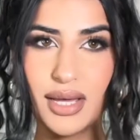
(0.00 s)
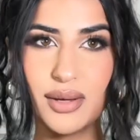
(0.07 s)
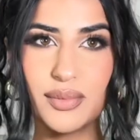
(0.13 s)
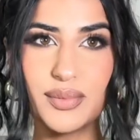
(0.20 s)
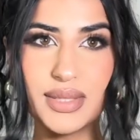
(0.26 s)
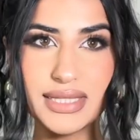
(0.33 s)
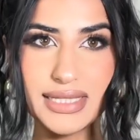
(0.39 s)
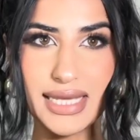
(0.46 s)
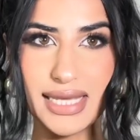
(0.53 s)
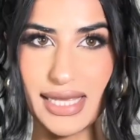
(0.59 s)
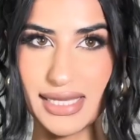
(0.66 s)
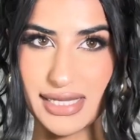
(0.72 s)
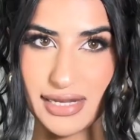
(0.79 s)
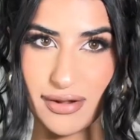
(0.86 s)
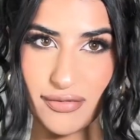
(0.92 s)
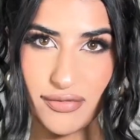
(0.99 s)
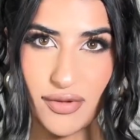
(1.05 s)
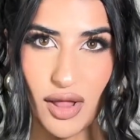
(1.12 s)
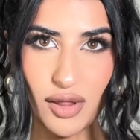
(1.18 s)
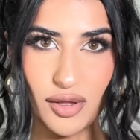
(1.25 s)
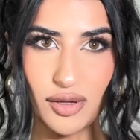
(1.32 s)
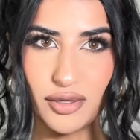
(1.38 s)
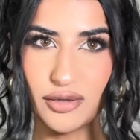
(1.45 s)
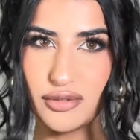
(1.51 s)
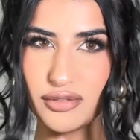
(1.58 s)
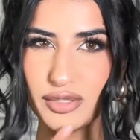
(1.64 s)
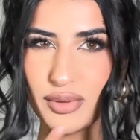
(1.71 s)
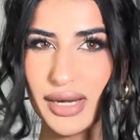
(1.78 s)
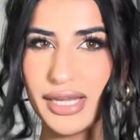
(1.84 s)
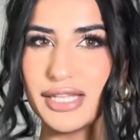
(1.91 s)
Was it easy to follow?
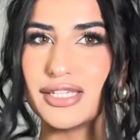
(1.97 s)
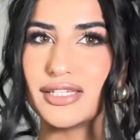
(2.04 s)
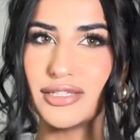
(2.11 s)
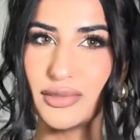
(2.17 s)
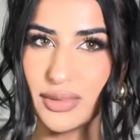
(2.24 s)
Do I need to do